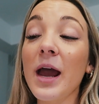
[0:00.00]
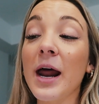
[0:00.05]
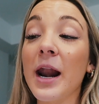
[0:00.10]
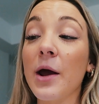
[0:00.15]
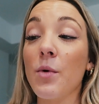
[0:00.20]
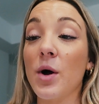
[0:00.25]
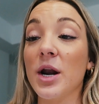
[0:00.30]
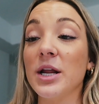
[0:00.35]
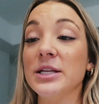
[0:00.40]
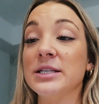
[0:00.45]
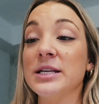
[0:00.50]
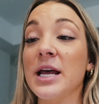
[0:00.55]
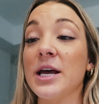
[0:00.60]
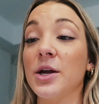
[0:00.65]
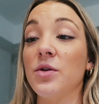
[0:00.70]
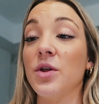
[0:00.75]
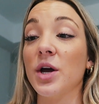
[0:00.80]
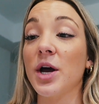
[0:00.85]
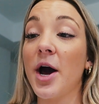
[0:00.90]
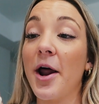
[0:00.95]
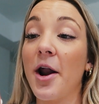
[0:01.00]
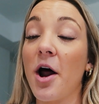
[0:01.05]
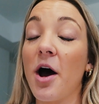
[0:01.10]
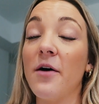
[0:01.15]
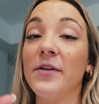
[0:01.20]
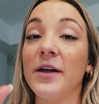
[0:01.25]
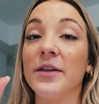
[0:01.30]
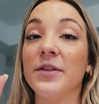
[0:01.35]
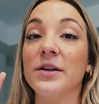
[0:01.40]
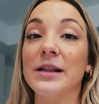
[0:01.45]
And I wanted to tell you the
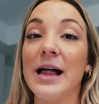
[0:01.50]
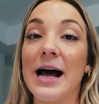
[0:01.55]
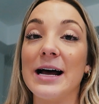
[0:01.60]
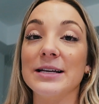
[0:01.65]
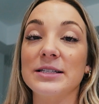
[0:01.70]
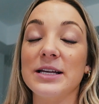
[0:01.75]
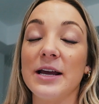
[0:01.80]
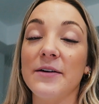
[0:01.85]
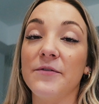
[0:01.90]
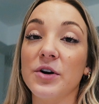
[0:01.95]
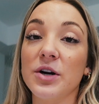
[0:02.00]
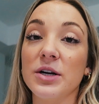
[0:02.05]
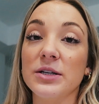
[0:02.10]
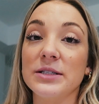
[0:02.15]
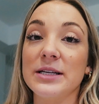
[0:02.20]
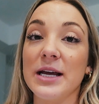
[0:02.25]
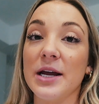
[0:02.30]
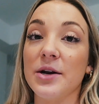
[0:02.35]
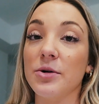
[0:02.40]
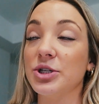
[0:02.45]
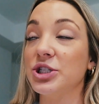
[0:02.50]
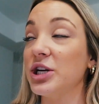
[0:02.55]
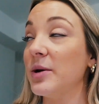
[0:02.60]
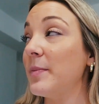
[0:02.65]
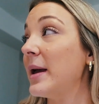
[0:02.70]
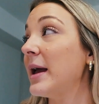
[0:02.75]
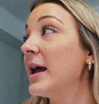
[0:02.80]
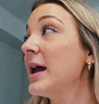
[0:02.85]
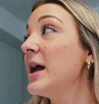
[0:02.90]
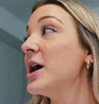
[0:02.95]
cutoff, like the last day for standard
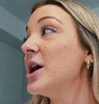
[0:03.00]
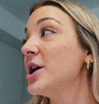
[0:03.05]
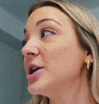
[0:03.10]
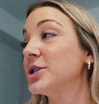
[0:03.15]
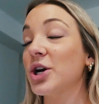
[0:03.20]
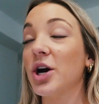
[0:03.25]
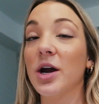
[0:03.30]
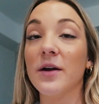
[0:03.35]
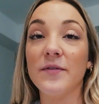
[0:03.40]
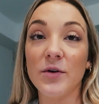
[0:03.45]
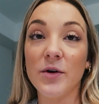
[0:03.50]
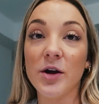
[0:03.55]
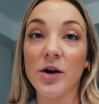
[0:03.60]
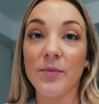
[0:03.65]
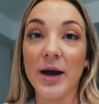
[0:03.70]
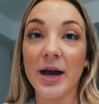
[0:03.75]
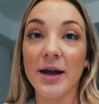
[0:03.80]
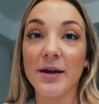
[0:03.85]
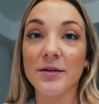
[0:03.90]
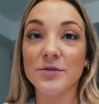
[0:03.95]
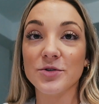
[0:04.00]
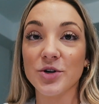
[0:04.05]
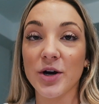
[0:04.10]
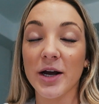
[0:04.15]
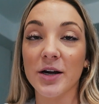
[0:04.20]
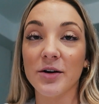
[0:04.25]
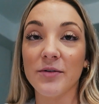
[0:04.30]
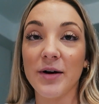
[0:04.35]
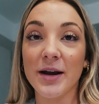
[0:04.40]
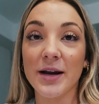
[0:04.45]
shipping. Sorry if you hear my
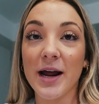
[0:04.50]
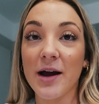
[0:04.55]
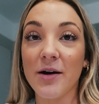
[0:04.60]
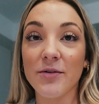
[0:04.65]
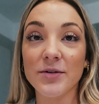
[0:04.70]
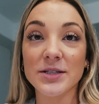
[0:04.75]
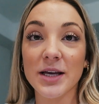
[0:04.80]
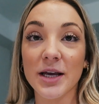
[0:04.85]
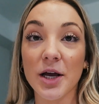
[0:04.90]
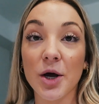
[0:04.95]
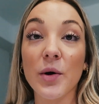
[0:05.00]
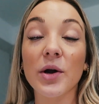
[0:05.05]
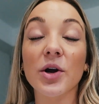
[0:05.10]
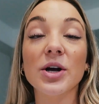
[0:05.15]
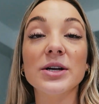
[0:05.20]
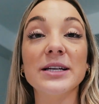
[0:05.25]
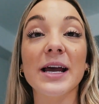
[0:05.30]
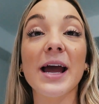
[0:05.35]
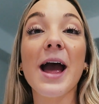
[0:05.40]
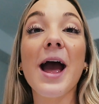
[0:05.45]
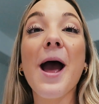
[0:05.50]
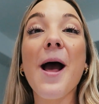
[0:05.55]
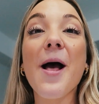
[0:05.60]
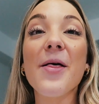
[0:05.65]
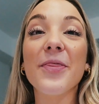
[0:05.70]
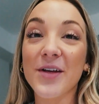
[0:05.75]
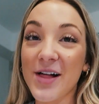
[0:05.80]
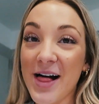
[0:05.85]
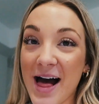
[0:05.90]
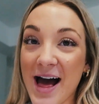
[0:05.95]
dryer right now, it's like going crazy.
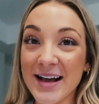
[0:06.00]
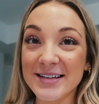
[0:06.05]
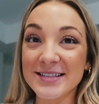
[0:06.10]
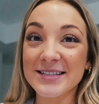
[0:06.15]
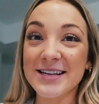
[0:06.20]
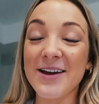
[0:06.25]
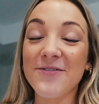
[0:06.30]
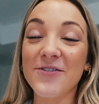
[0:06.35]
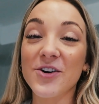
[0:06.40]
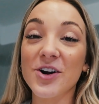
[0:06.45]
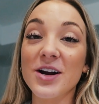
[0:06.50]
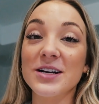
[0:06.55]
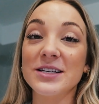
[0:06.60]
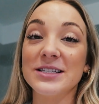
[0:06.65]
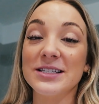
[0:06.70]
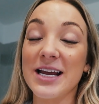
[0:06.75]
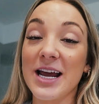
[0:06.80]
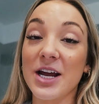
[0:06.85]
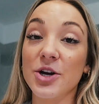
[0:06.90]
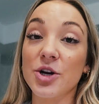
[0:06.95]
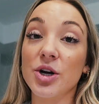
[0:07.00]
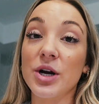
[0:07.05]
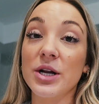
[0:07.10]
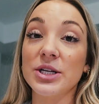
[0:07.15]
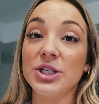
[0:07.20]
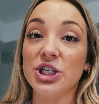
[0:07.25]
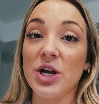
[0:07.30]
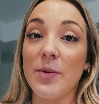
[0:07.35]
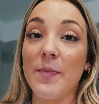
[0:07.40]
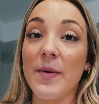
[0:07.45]
The last day for
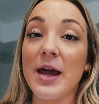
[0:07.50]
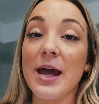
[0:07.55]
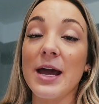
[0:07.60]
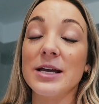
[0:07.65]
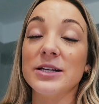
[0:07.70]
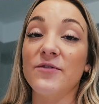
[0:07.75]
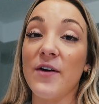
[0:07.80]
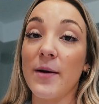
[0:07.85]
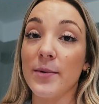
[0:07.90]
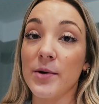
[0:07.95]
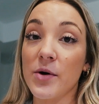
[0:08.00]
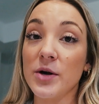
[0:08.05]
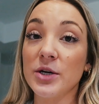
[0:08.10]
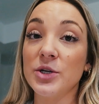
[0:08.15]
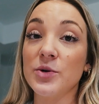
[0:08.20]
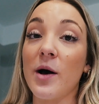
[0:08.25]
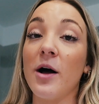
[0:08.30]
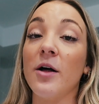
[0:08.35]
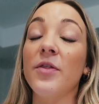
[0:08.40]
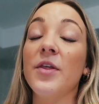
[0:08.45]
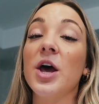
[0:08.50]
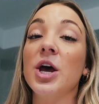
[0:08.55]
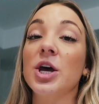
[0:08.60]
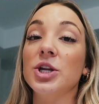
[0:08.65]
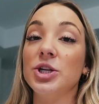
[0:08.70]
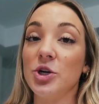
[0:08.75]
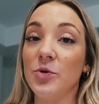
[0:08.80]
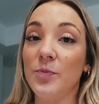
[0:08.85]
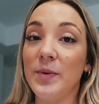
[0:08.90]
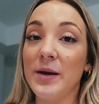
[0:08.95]
standard shipping is February twelfth,
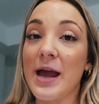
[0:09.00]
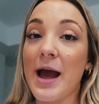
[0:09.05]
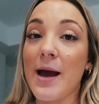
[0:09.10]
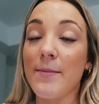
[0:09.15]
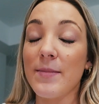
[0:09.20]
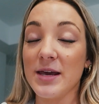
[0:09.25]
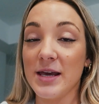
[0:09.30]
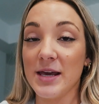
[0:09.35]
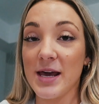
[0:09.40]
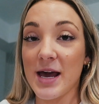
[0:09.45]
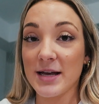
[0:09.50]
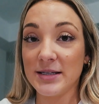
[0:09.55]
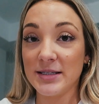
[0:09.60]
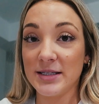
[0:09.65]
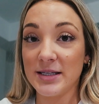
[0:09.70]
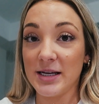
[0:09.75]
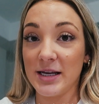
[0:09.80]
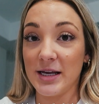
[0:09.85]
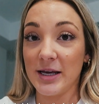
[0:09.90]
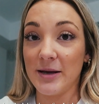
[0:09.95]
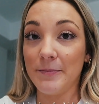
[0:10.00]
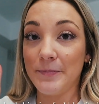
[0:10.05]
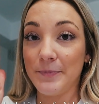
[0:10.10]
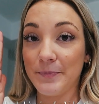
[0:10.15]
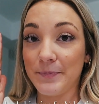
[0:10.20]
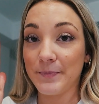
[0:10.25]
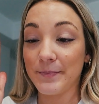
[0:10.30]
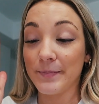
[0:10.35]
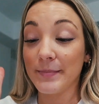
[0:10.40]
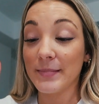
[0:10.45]
two p m E S T.
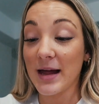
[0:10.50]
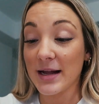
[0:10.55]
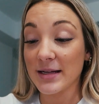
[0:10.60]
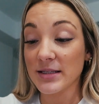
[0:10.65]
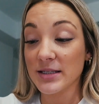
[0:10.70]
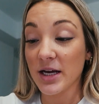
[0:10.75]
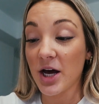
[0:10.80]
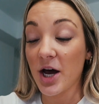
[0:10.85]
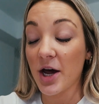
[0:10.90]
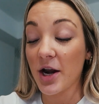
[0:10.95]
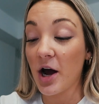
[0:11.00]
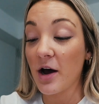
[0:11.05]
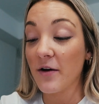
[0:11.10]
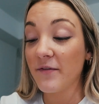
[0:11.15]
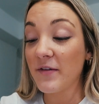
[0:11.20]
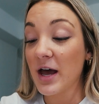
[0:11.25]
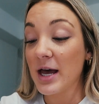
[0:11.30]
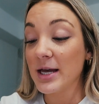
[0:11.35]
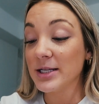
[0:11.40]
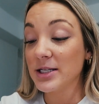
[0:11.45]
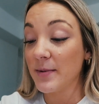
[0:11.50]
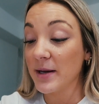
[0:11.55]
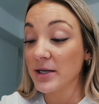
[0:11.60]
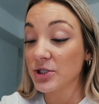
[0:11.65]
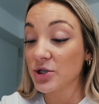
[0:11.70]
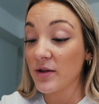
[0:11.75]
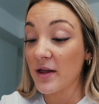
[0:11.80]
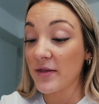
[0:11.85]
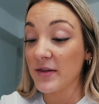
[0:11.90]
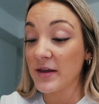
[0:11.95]
That's the cutoff to make
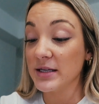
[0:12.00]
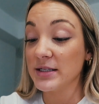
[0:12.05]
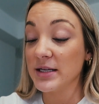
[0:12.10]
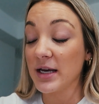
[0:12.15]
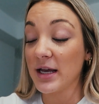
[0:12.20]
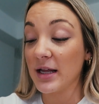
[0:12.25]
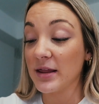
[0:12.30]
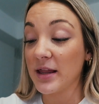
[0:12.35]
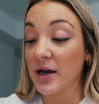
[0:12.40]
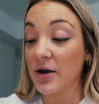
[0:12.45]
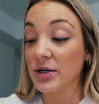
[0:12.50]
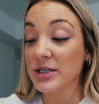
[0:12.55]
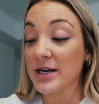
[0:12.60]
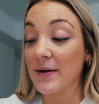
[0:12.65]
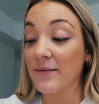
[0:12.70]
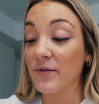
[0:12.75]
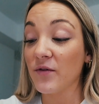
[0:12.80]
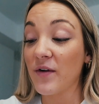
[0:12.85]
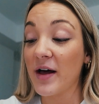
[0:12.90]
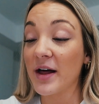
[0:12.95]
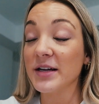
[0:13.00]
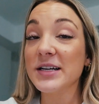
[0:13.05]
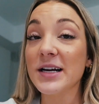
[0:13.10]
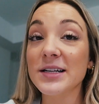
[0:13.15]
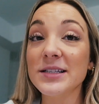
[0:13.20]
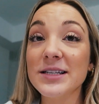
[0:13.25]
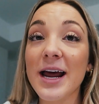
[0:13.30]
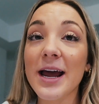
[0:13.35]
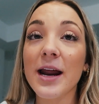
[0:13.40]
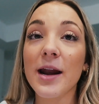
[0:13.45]
sure that these get there in time for
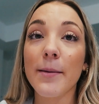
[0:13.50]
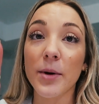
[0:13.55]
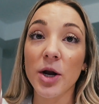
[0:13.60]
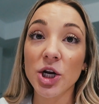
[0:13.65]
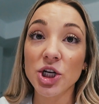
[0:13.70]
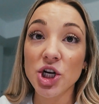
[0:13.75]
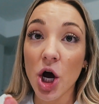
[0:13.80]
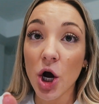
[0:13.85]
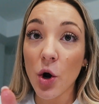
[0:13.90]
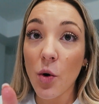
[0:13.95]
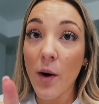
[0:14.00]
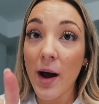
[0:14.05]
Valentine's Day. And I'm gonna talk